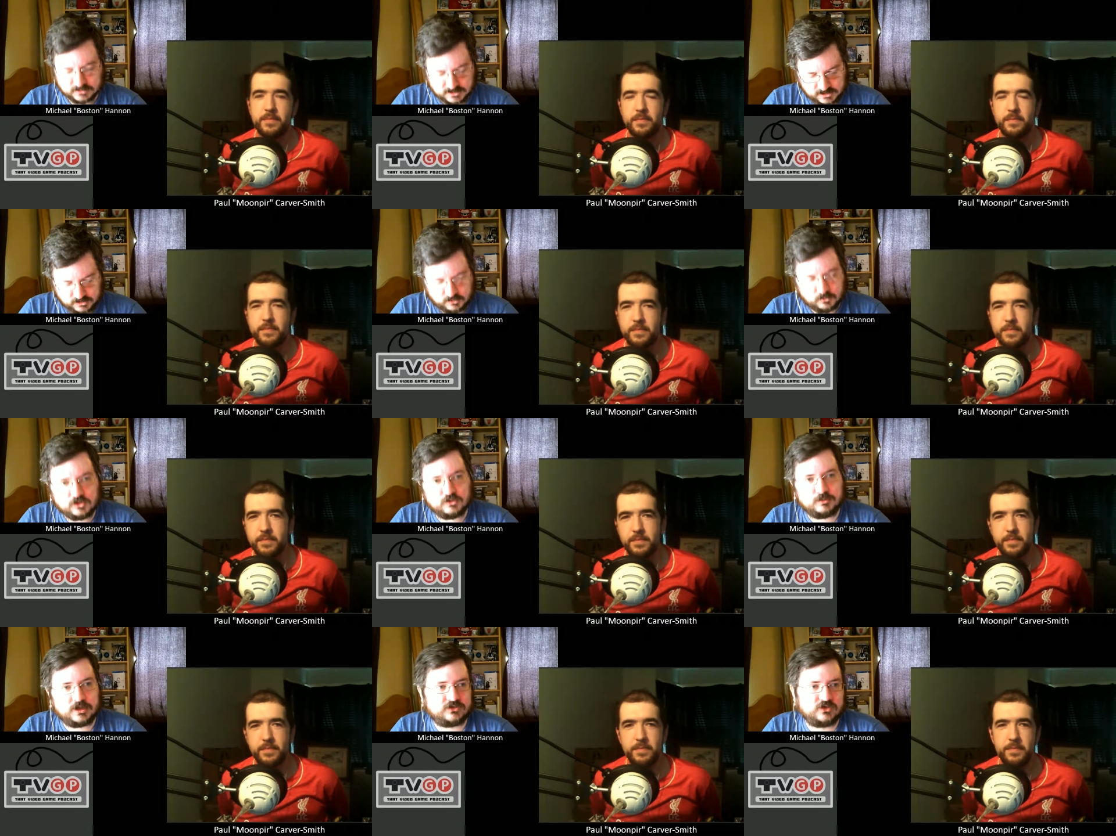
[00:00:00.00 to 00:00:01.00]
Speaker 1: Welcome back
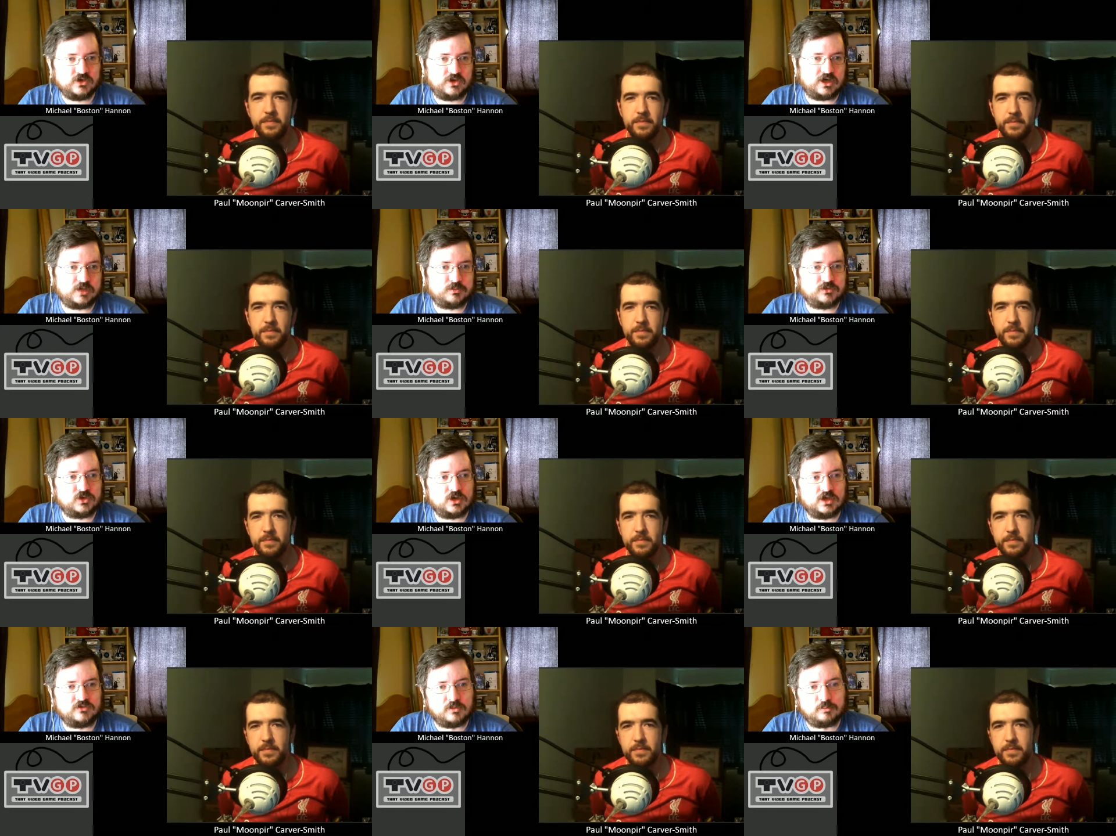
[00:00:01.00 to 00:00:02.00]
to another episode of The
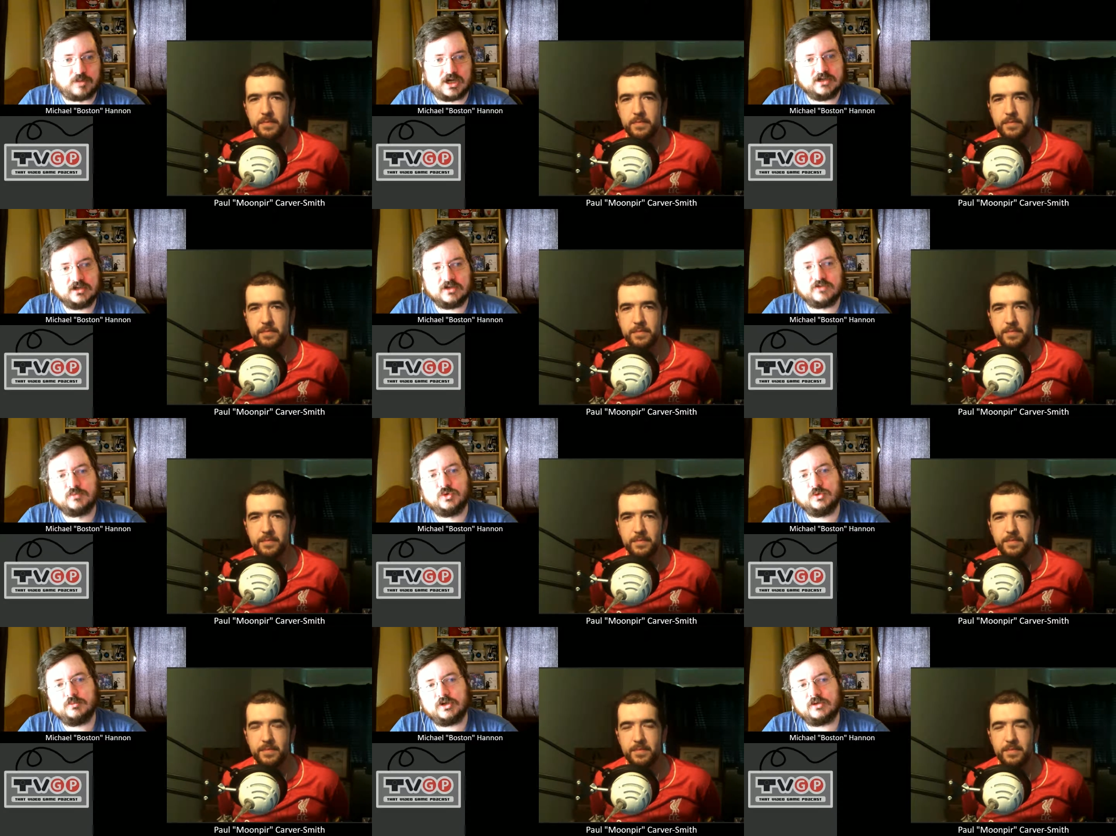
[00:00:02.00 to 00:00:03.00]
Binding of
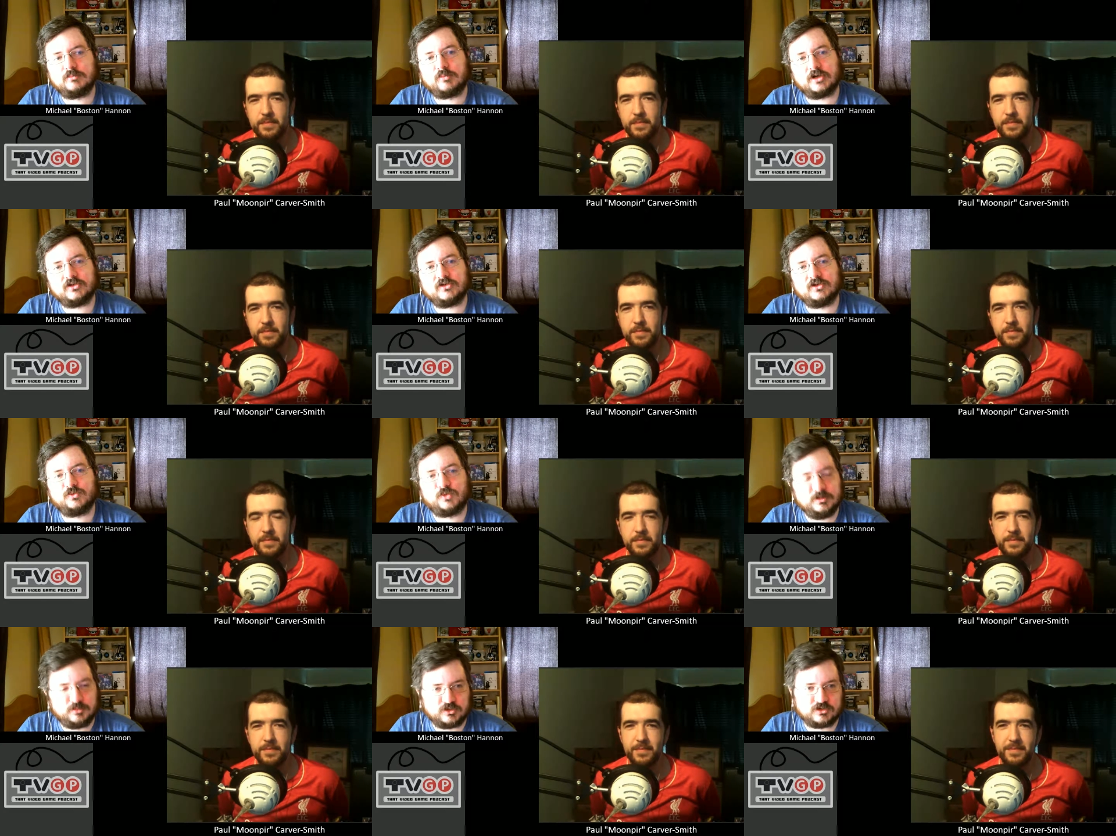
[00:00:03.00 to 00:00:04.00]
Moonpir Boston
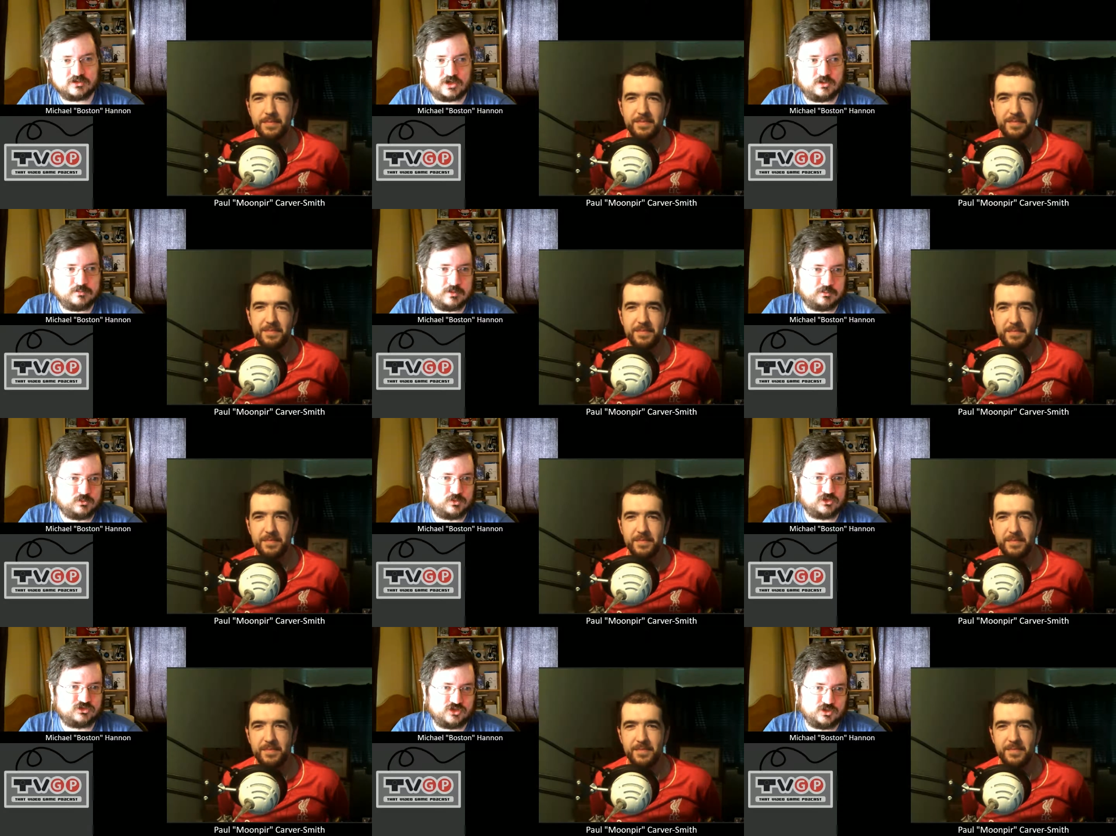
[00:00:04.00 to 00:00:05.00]
Rebirth. I remembered which
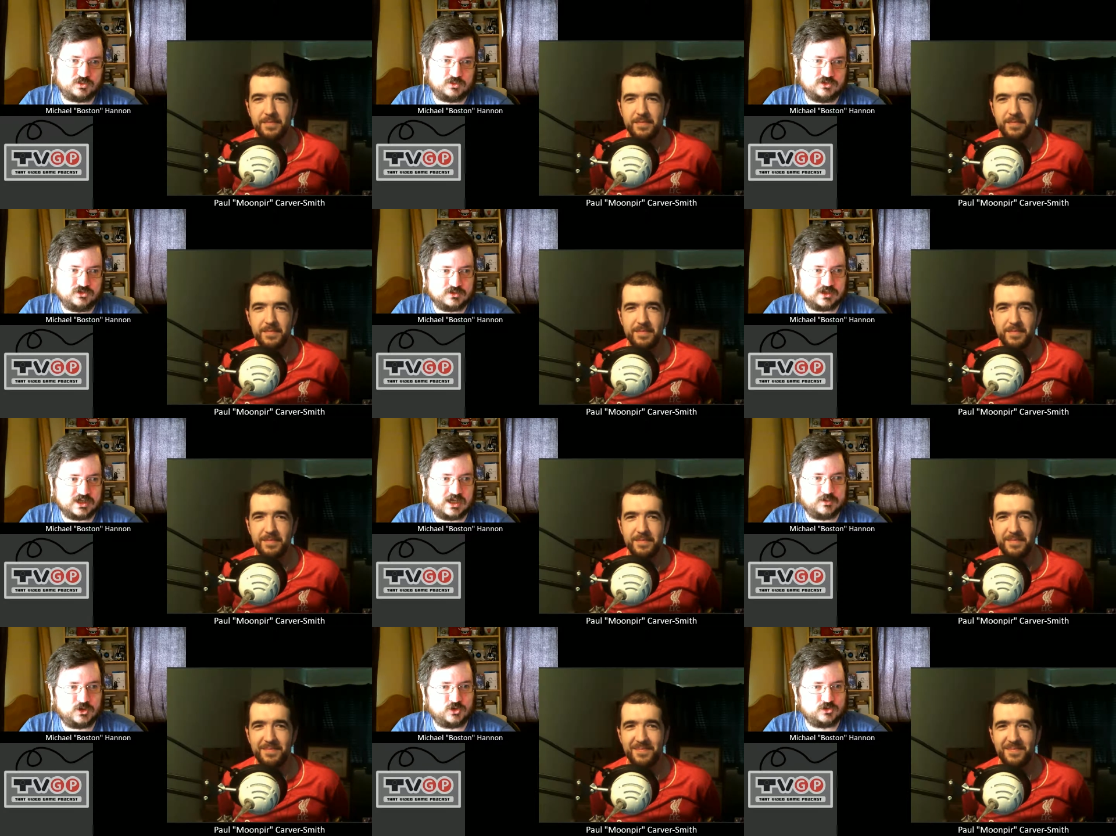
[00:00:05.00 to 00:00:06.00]
show we're doing. I'm your
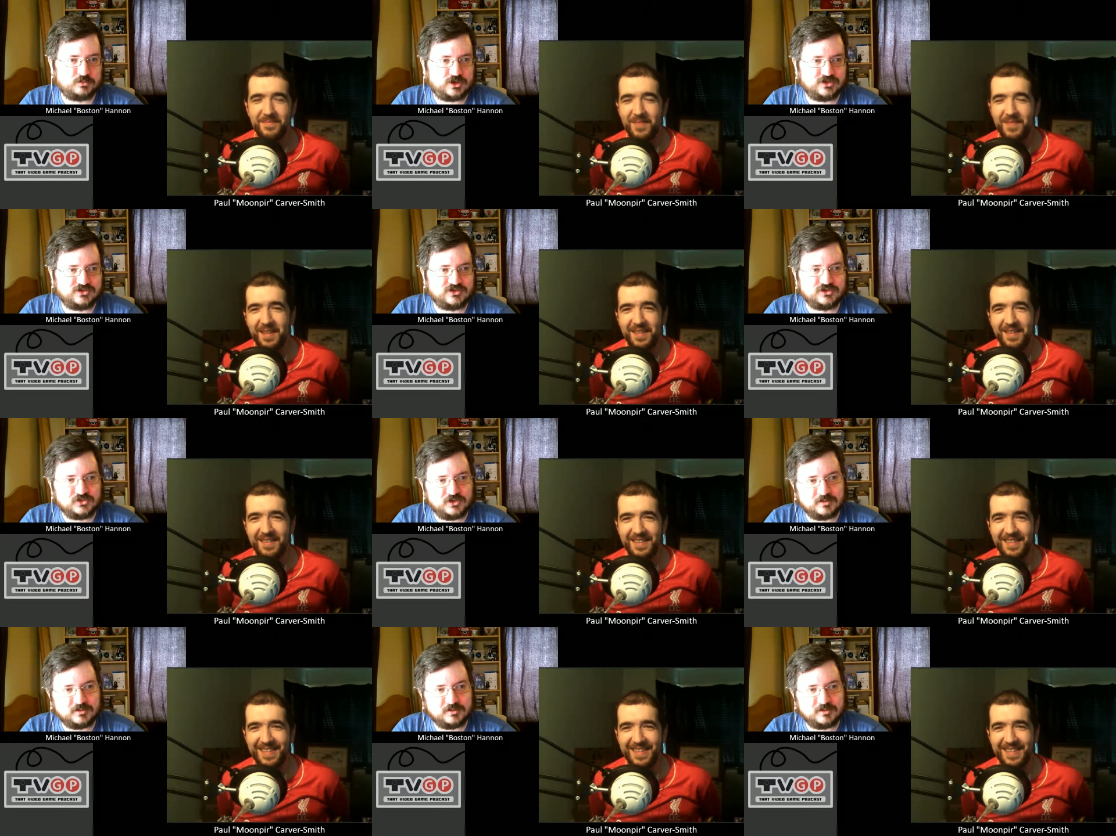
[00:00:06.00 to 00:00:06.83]
host, Boston. Joining me, as